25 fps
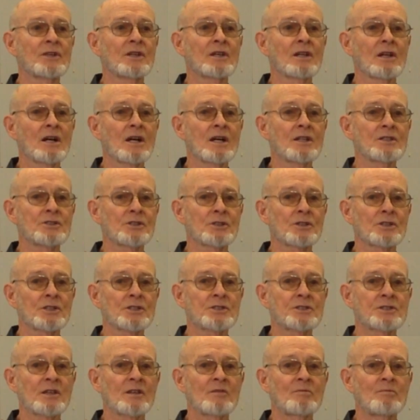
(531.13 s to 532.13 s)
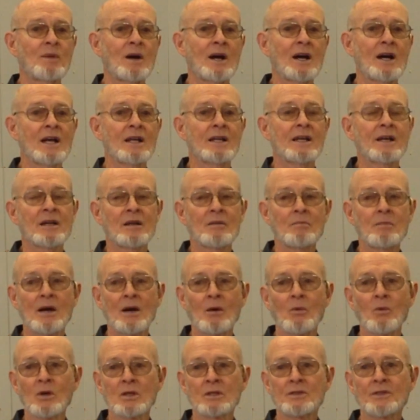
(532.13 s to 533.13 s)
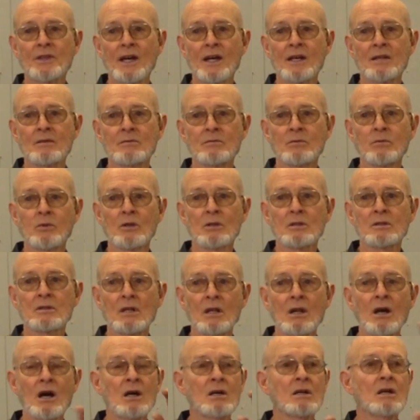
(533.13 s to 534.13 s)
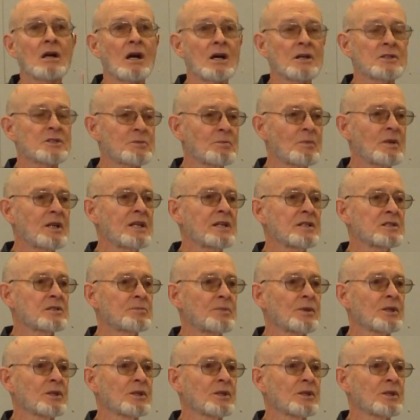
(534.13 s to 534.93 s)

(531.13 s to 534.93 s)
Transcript: theological stuff behind that about what that word logos means,